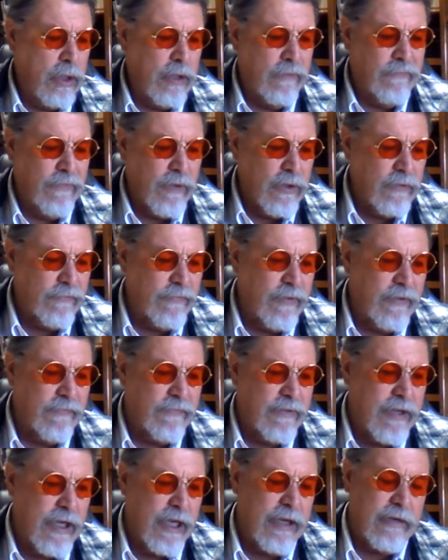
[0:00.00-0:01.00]
In verse
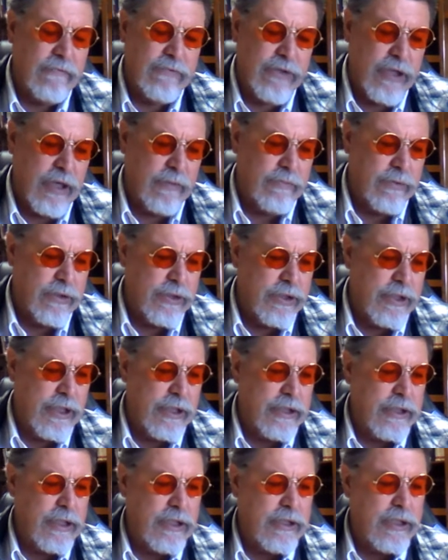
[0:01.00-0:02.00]
15 of chapter
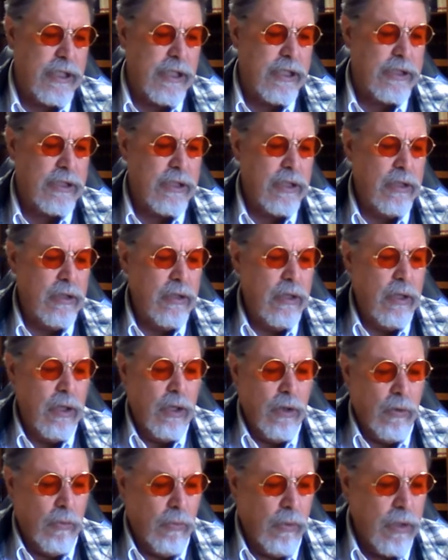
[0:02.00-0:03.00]
6, he says,
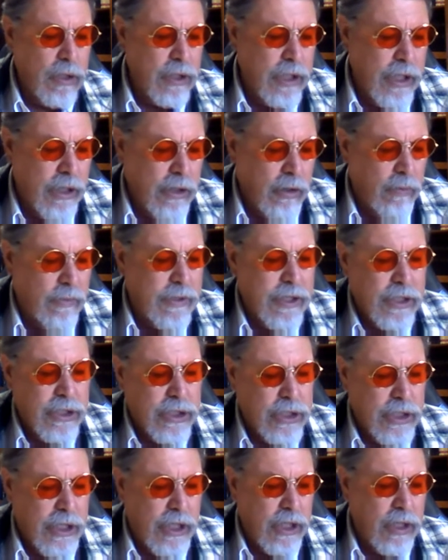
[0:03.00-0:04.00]
What then? Are we to
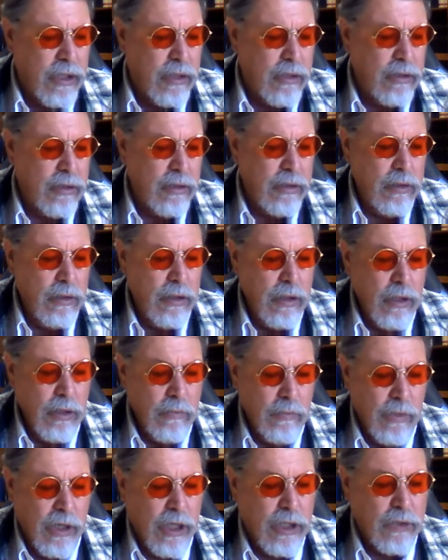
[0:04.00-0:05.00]
sin?
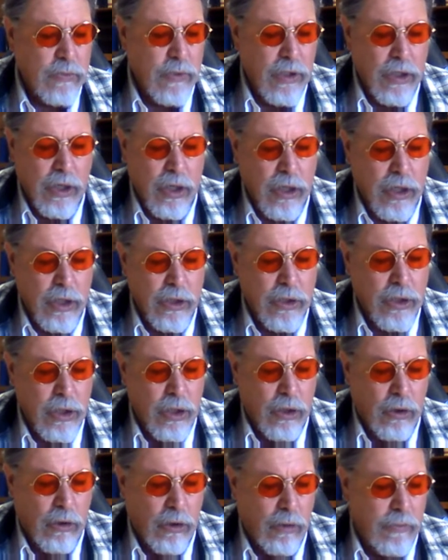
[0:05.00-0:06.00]
Because we're not under
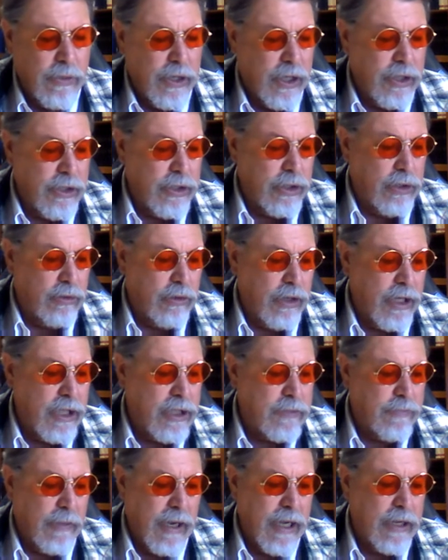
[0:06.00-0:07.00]
the law, but under the
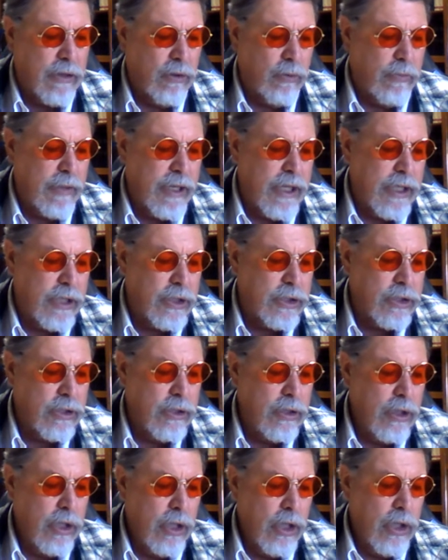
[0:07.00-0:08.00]
grace? By no means.
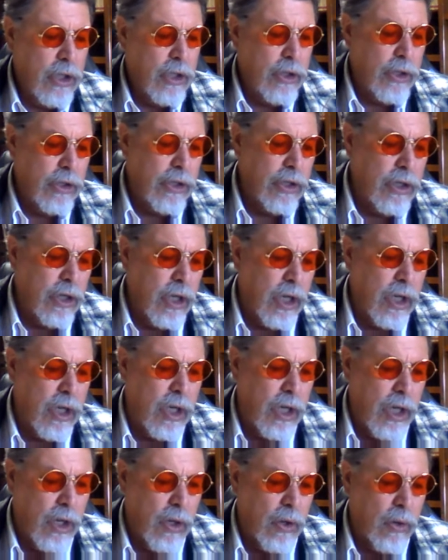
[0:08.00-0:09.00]
Do you
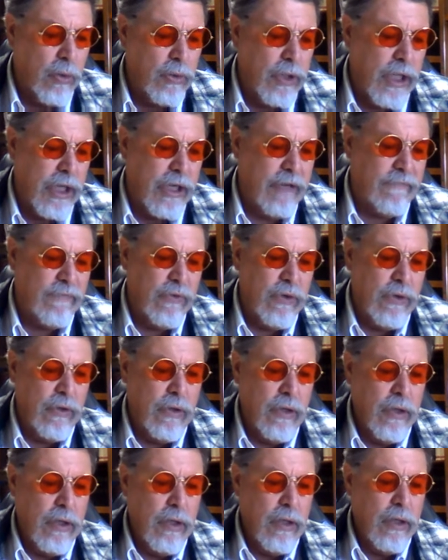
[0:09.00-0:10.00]
not know that if
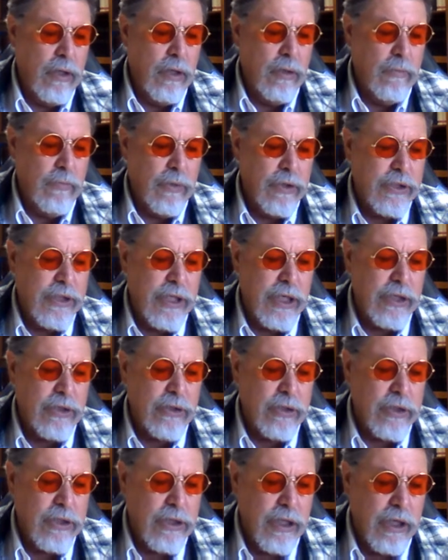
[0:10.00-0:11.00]
you present
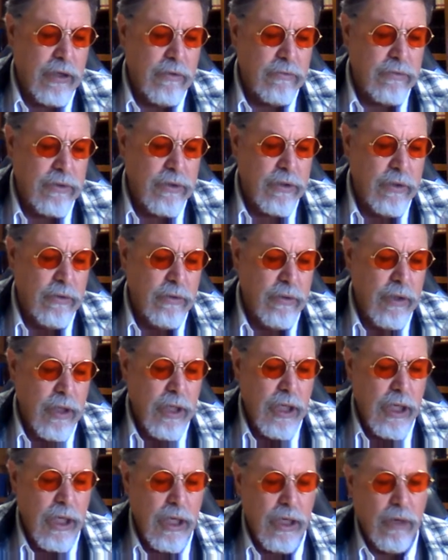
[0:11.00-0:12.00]
yourselves to
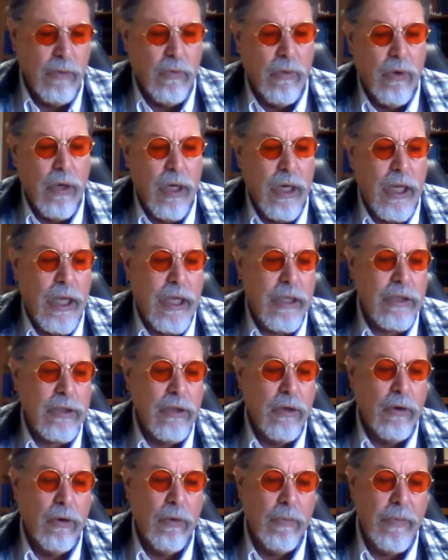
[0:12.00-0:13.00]
anyone
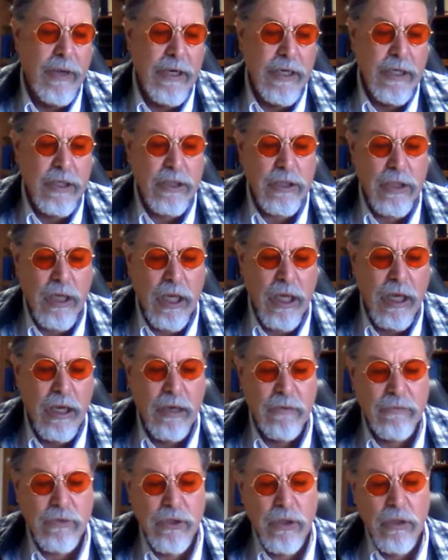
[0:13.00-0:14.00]
as obedient
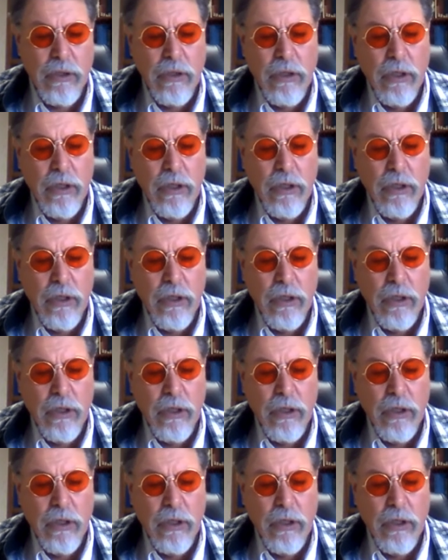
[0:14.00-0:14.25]
slaves,